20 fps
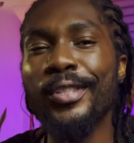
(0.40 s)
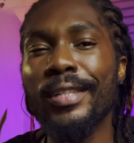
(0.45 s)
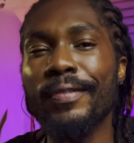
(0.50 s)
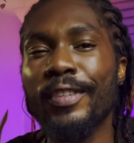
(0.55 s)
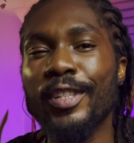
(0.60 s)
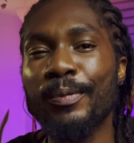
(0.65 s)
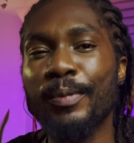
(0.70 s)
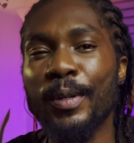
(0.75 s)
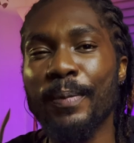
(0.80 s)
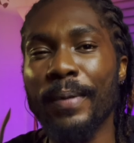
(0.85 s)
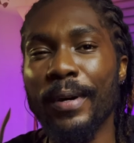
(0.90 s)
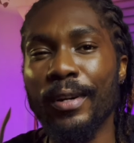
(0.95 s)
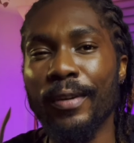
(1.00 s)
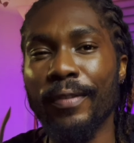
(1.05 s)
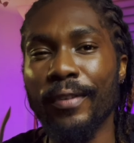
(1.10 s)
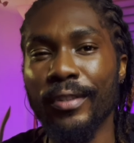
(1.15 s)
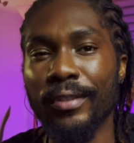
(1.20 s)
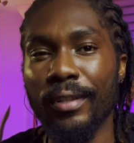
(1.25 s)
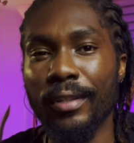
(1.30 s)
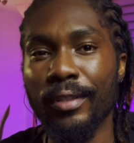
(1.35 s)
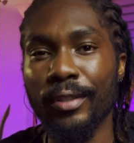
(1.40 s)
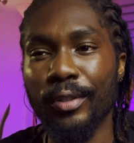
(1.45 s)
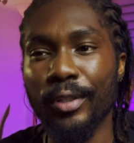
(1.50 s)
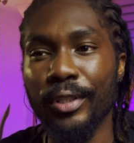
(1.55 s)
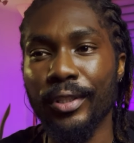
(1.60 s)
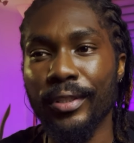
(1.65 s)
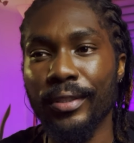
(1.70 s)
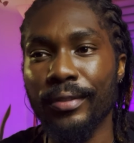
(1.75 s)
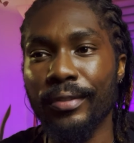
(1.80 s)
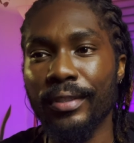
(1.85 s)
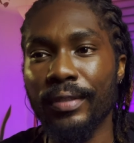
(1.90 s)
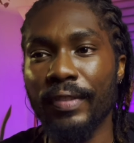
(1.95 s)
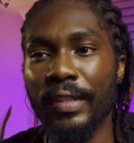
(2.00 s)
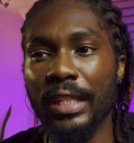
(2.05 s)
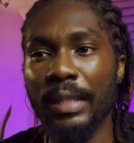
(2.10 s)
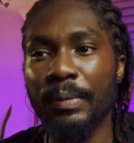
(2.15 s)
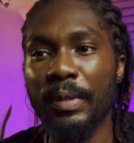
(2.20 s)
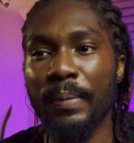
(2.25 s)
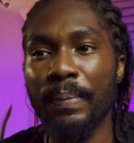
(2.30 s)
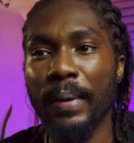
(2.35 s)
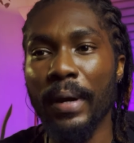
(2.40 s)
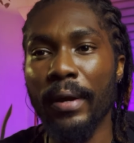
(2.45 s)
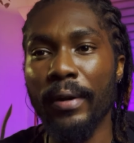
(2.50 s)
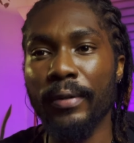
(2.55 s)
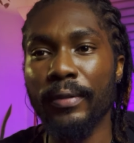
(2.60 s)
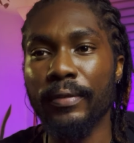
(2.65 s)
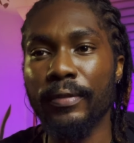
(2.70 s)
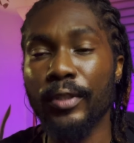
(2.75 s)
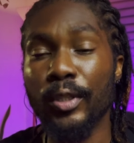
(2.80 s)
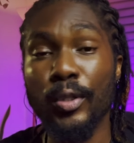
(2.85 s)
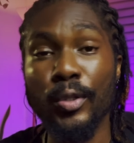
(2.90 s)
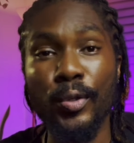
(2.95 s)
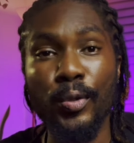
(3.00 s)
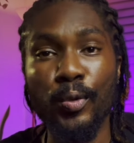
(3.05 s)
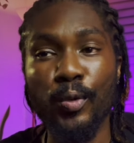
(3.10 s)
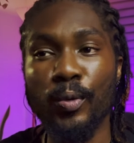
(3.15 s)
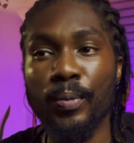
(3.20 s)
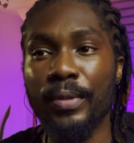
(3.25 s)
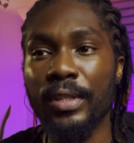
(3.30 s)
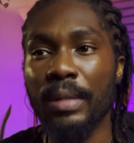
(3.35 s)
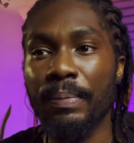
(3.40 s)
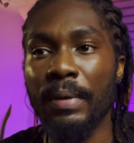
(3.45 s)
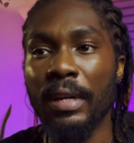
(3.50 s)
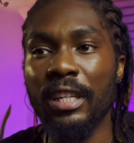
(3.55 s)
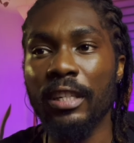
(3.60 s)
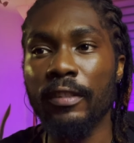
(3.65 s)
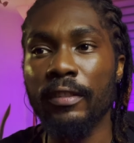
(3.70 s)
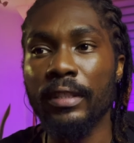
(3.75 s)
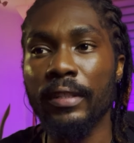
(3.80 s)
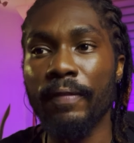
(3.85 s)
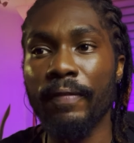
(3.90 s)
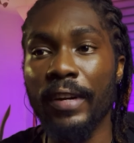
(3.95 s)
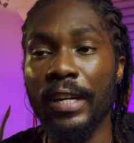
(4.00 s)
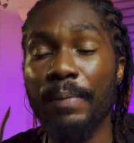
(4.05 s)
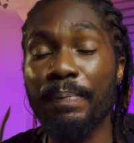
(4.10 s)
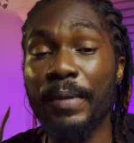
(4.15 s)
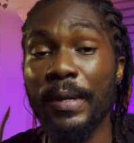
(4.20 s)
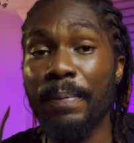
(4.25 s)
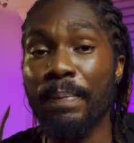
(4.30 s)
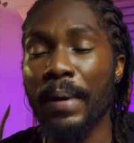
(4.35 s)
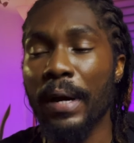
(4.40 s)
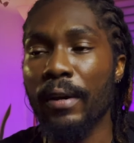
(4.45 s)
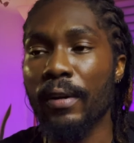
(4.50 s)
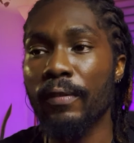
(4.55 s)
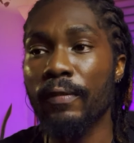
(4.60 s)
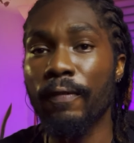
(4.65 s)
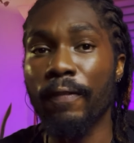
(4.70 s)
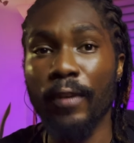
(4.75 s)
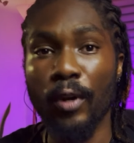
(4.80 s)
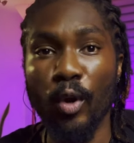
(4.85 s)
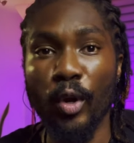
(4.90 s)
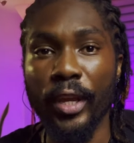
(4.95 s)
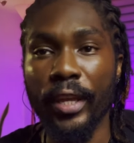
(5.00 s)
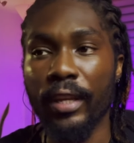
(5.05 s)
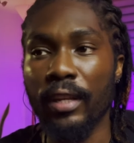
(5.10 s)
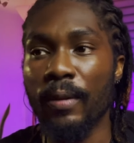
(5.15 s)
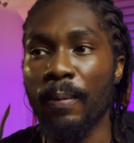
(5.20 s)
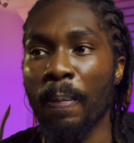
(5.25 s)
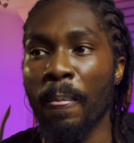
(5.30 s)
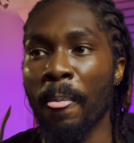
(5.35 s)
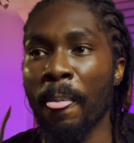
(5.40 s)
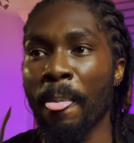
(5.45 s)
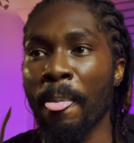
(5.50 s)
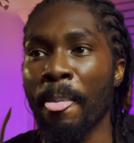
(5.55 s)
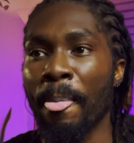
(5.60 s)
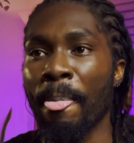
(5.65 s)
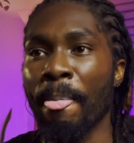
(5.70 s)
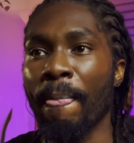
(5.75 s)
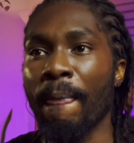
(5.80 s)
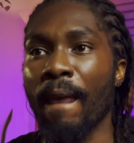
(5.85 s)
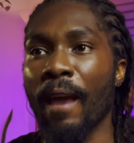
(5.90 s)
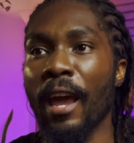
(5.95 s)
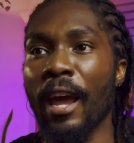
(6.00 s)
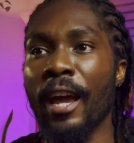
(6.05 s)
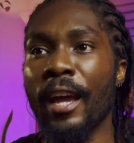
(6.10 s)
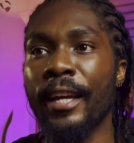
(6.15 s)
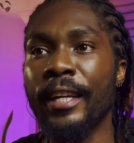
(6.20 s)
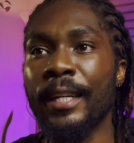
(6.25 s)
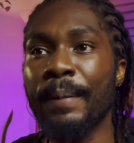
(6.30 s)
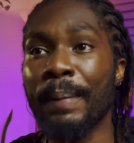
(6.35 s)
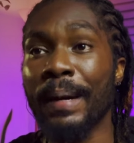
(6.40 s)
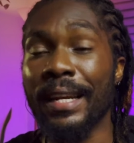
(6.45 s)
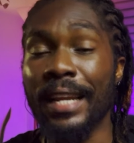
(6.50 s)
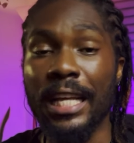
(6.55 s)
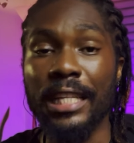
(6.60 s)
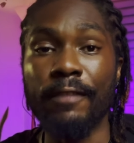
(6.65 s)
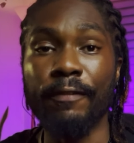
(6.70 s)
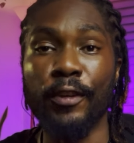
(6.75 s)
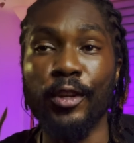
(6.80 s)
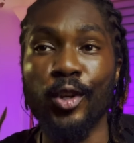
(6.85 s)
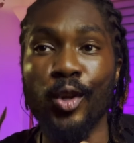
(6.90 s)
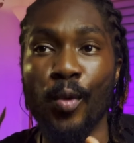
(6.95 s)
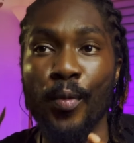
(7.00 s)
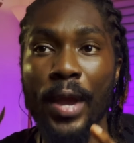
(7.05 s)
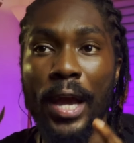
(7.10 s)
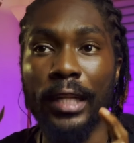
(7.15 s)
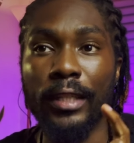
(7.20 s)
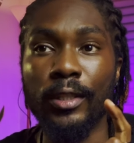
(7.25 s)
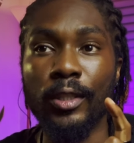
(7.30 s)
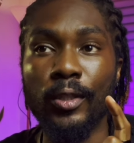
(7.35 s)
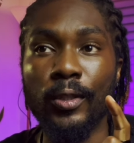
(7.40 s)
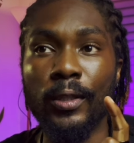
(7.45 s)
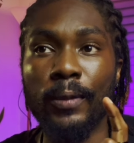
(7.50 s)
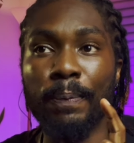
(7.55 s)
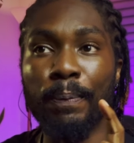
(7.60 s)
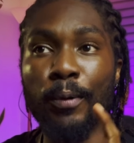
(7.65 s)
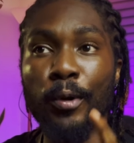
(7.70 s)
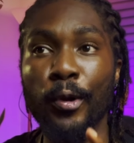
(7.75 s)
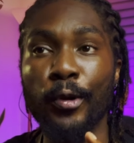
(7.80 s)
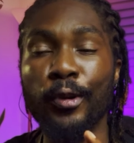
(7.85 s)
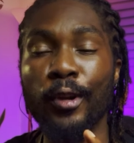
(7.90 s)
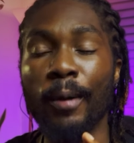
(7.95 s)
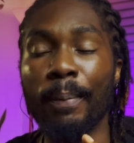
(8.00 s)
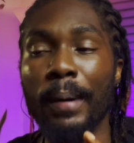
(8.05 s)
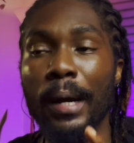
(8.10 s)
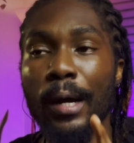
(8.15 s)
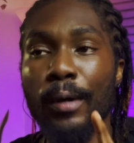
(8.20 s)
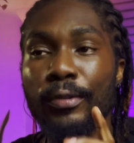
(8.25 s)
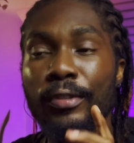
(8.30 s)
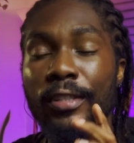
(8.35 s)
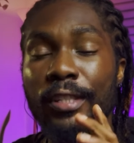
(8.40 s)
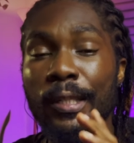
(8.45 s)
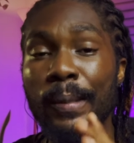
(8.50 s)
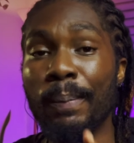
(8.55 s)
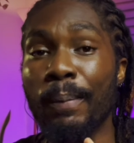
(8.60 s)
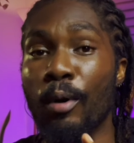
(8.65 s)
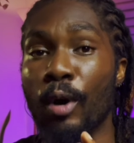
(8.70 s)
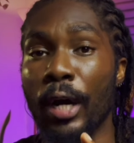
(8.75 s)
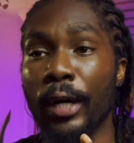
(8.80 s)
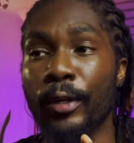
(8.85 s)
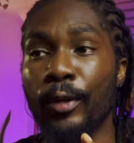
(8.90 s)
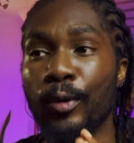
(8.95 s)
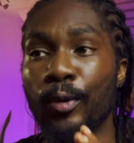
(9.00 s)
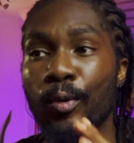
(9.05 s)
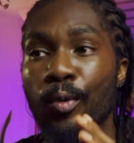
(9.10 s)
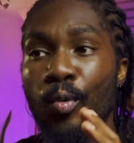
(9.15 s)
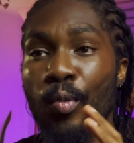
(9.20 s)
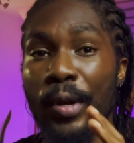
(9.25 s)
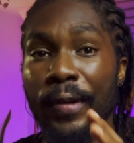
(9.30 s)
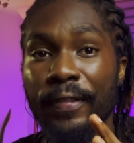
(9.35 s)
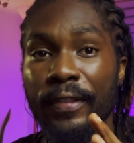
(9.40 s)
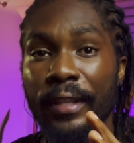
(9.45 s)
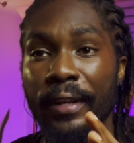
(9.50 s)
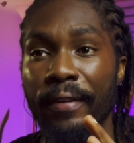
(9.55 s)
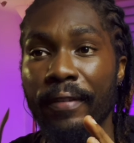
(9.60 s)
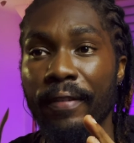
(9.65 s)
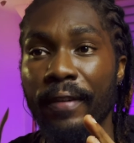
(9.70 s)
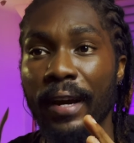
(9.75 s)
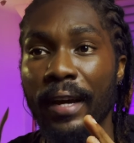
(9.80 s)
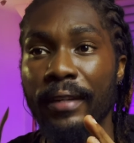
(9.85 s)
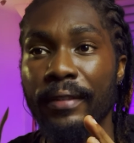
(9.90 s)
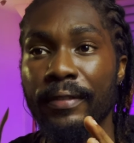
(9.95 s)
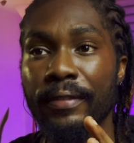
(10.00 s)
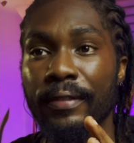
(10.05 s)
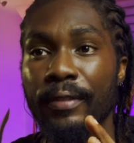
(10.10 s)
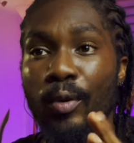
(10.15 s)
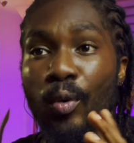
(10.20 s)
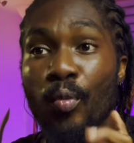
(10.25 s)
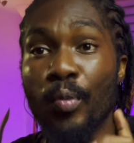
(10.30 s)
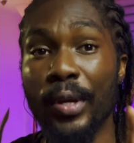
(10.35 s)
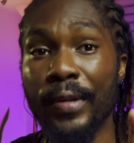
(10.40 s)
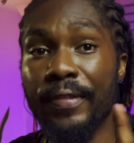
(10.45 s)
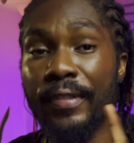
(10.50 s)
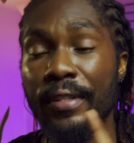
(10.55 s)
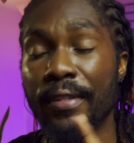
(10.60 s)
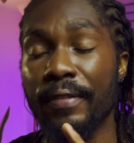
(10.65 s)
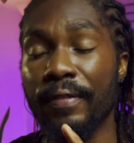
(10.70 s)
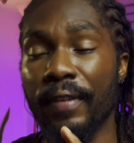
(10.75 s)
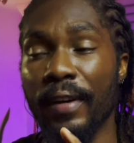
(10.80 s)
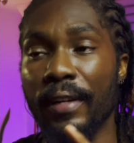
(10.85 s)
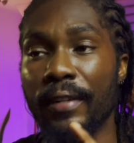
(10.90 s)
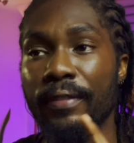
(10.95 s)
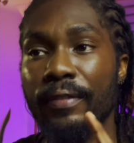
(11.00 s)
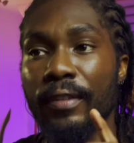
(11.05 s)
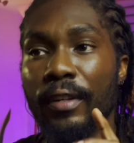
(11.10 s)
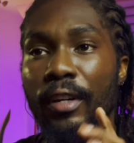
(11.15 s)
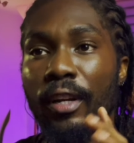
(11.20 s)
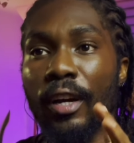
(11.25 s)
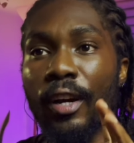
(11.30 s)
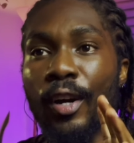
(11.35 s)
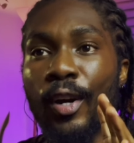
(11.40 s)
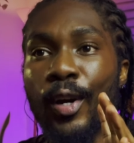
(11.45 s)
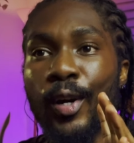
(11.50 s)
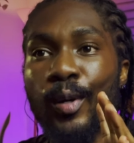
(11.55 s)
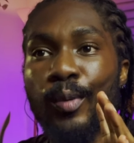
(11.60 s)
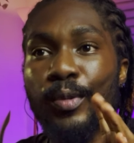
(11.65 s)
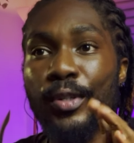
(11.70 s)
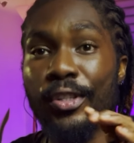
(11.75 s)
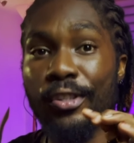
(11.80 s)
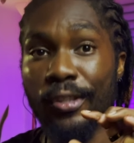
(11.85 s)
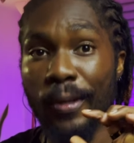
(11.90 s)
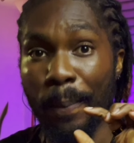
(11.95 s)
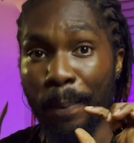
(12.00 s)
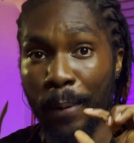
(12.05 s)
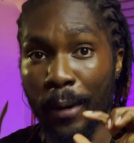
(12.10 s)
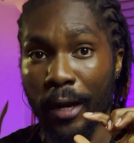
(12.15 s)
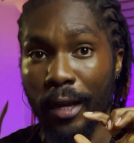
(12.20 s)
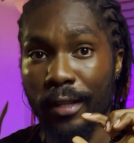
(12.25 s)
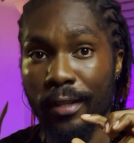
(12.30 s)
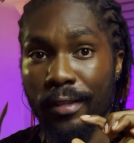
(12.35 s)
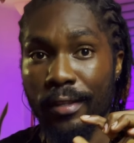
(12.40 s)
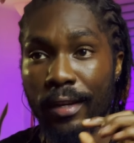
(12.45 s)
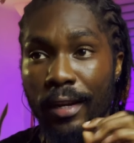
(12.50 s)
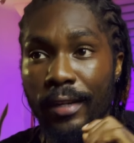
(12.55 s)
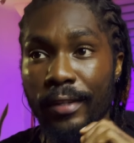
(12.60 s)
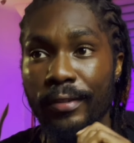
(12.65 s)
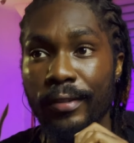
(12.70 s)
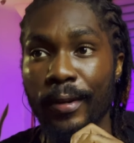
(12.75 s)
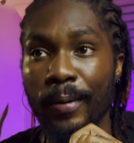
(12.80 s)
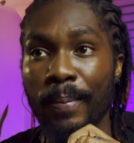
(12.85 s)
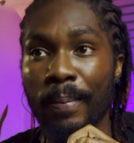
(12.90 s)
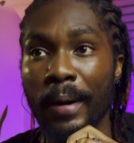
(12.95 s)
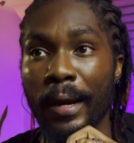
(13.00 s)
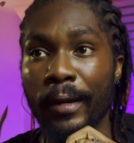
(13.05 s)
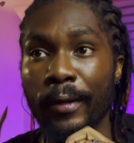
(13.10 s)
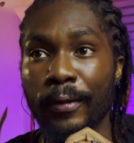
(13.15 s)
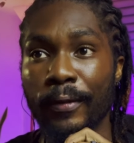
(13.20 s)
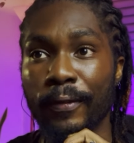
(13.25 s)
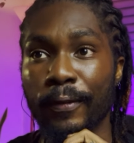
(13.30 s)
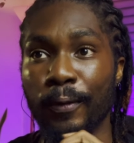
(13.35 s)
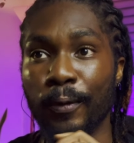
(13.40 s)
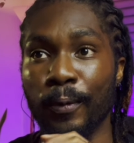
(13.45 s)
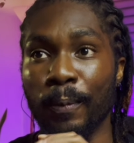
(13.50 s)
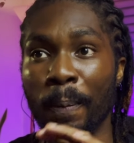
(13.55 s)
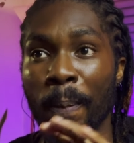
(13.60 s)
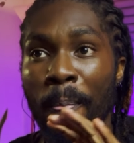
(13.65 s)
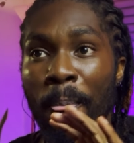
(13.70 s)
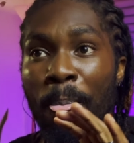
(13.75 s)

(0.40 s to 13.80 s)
is a very big part of content creation. It's a very big part of YouTube. It's a very big part of vlogging. And in my last video, we had spoken about the Moano Wave 35, Wave T5 rather, which is a pocket-sized microphone.